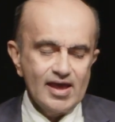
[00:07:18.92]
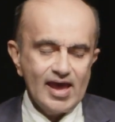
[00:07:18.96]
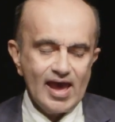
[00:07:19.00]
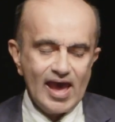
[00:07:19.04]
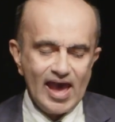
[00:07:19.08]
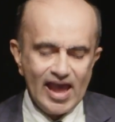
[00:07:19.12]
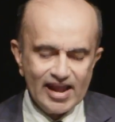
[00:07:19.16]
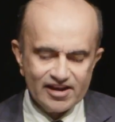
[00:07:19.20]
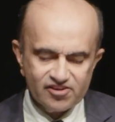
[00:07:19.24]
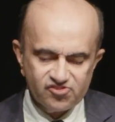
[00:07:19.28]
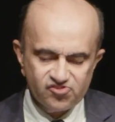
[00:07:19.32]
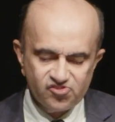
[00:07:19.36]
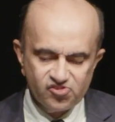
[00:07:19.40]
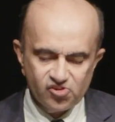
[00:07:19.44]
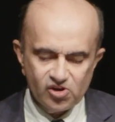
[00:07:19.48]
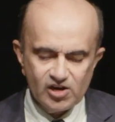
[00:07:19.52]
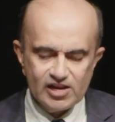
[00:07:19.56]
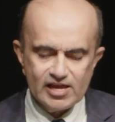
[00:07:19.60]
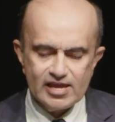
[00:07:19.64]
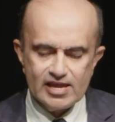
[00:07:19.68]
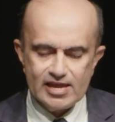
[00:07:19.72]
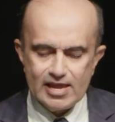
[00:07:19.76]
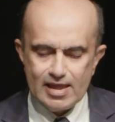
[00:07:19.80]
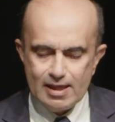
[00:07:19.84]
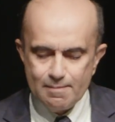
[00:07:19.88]

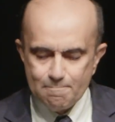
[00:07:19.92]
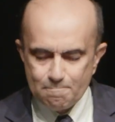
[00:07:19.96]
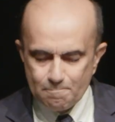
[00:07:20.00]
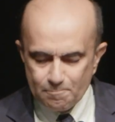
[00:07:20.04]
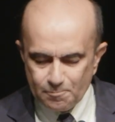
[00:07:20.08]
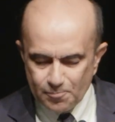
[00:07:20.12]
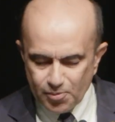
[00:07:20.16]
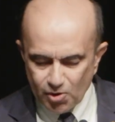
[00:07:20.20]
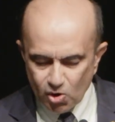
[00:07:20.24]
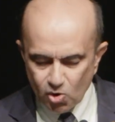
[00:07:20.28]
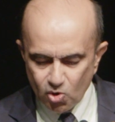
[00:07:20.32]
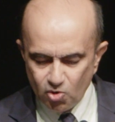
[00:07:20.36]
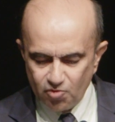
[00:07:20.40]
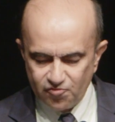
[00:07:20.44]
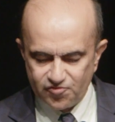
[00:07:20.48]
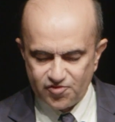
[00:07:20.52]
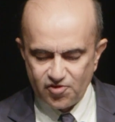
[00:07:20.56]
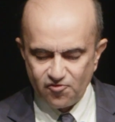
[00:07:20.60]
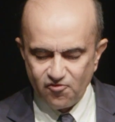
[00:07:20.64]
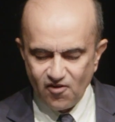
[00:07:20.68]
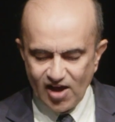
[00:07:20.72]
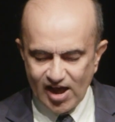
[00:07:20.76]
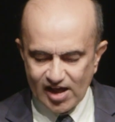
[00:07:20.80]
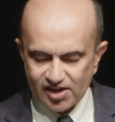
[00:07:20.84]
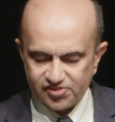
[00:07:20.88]
actually improved
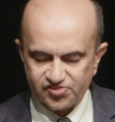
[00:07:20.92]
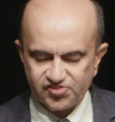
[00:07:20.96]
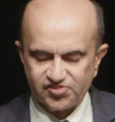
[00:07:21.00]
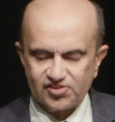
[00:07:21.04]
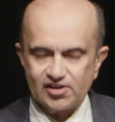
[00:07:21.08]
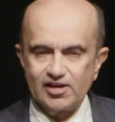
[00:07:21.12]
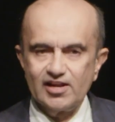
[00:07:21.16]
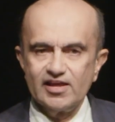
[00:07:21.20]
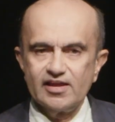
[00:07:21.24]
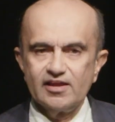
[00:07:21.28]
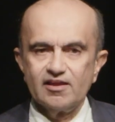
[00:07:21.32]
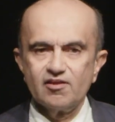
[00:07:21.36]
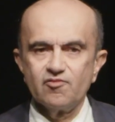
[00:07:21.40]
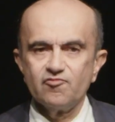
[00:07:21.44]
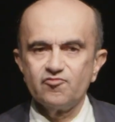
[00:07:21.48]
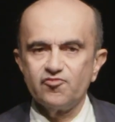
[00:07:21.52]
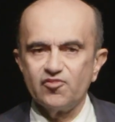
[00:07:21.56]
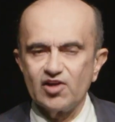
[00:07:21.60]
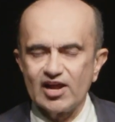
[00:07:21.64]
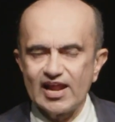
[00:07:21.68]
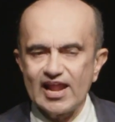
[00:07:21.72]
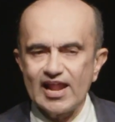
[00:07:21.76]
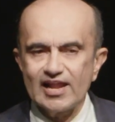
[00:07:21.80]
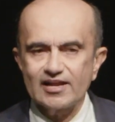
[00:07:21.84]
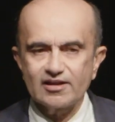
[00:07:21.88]
vastly,
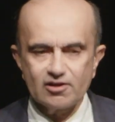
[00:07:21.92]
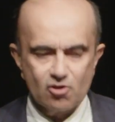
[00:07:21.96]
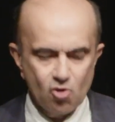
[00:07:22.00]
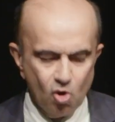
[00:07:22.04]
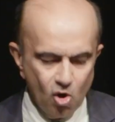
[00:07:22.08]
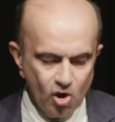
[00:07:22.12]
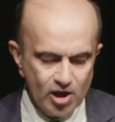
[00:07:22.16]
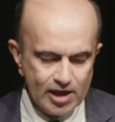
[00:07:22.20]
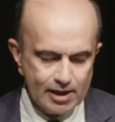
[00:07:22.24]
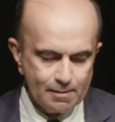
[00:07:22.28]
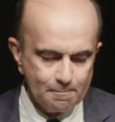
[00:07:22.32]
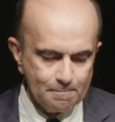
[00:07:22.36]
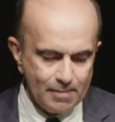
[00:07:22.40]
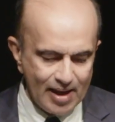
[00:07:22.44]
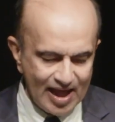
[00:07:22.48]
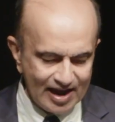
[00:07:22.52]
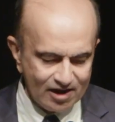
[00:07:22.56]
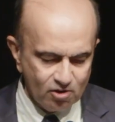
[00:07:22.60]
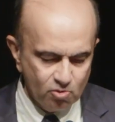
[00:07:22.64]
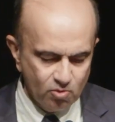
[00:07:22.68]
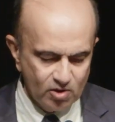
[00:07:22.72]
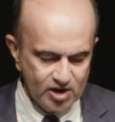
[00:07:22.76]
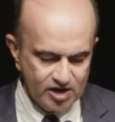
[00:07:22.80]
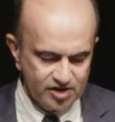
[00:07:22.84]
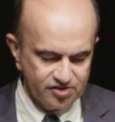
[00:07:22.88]
forget going
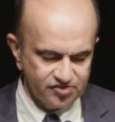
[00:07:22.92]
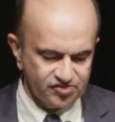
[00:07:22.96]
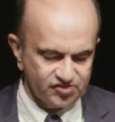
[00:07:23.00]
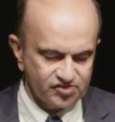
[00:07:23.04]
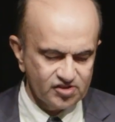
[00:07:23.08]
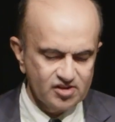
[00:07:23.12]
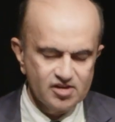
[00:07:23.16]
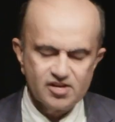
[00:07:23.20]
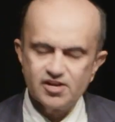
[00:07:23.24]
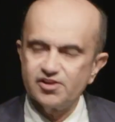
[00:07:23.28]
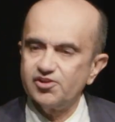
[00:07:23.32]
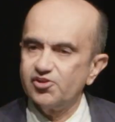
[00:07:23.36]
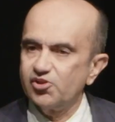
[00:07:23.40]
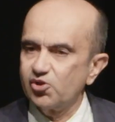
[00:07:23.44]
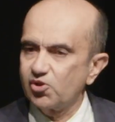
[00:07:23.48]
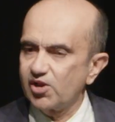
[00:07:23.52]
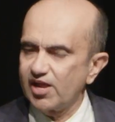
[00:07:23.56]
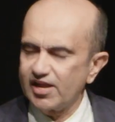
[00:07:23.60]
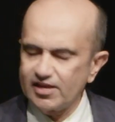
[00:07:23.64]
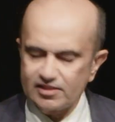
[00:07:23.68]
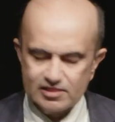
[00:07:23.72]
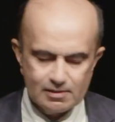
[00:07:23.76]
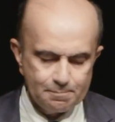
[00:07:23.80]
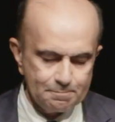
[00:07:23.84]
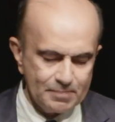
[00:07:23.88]
backwards
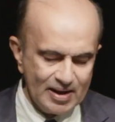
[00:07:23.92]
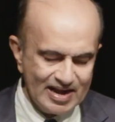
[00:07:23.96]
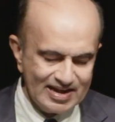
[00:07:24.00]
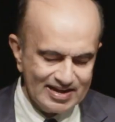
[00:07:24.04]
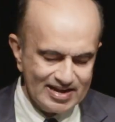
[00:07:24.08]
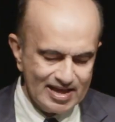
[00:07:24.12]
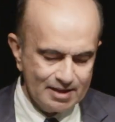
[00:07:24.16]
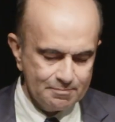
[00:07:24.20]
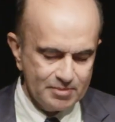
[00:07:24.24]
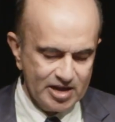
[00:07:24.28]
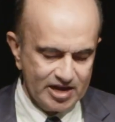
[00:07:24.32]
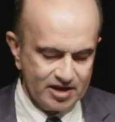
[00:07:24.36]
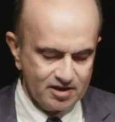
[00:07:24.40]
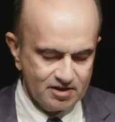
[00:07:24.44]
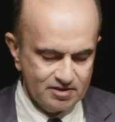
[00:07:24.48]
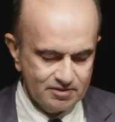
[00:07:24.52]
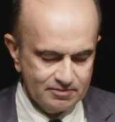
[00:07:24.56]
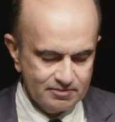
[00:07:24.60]
during the pandemic.